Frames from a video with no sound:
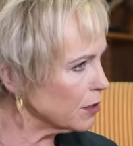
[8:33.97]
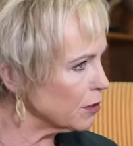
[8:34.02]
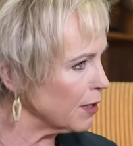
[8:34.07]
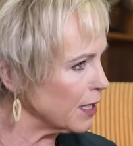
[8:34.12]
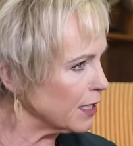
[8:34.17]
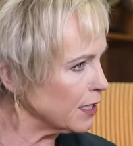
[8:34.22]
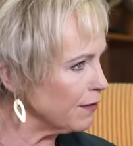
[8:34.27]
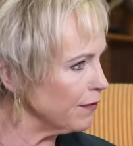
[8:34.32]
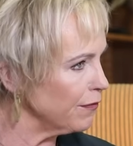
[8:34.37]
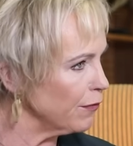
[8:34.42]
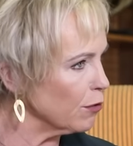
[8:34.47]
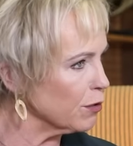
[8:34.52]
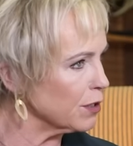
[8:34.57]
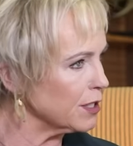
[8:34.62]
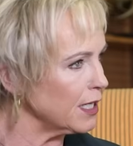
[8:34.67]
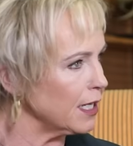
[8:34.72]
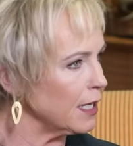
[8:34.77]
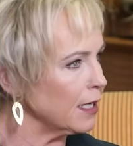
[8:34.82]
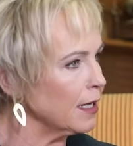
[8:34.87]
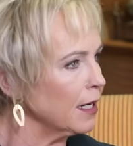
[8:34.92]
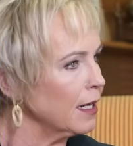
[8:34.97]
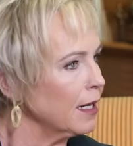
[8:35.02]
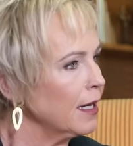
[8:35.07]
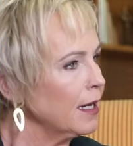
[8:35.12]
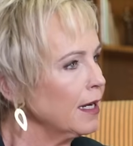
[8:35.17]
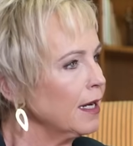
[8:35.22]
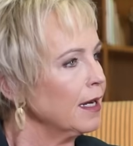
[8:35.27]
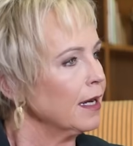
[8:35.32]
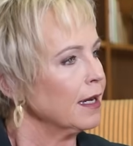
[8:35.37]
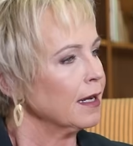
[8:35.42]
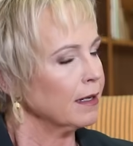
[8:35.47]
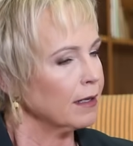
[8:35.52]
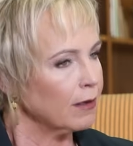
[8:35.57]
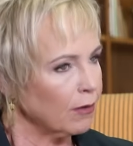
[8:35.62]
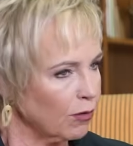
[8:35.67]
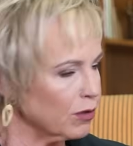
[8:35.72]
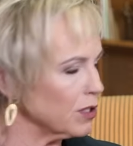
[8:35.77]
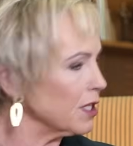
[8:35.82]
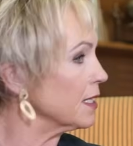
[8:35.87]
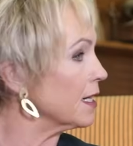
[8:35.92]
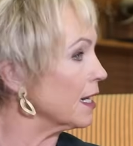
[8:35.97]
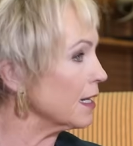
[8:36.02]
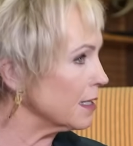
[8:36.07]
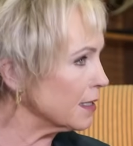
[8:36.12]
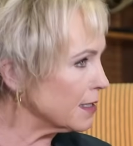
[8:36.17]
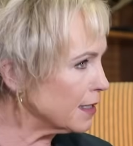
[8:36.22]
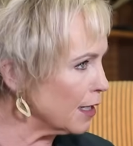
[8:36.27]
2014, also done in